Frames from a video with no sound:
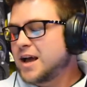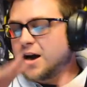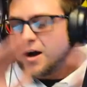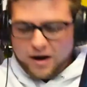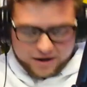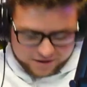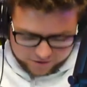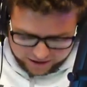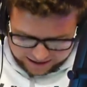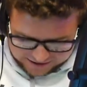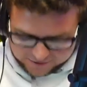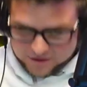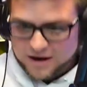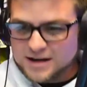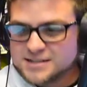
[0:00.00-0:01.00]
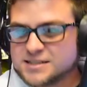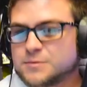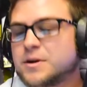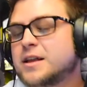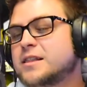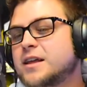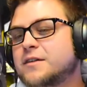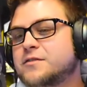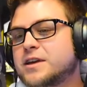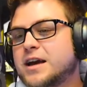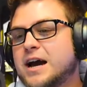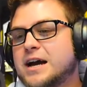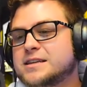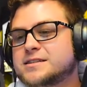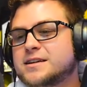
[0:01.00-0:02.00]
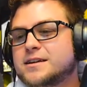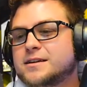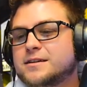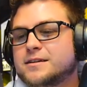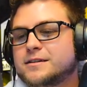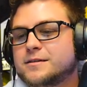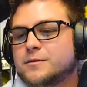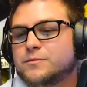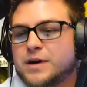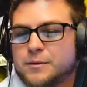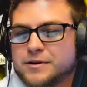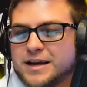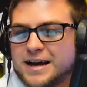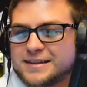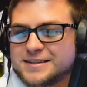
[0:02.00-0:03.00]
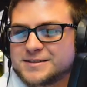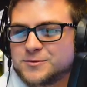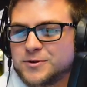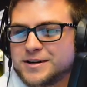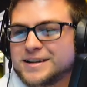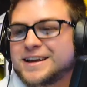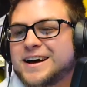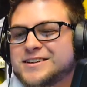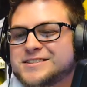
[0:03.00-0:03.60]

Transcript: Oh, you guys are awesome. Love you guys. Baba got this one. I'll